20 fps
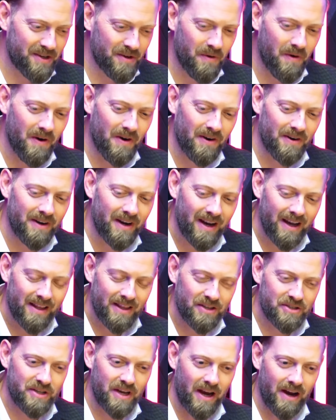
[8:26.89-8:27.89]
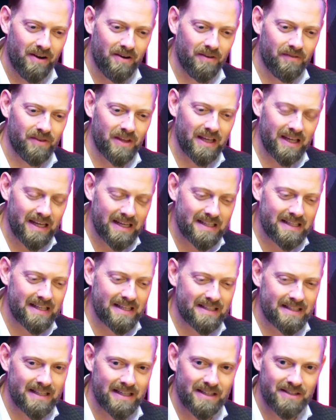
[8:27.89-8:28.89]
You are the chair of the
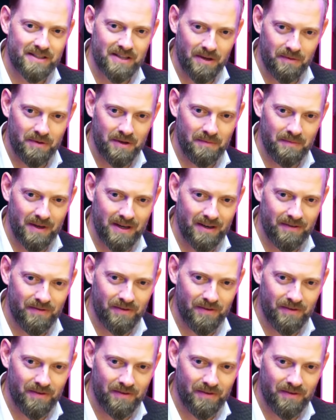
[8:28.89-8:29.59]
ETC subcommittee.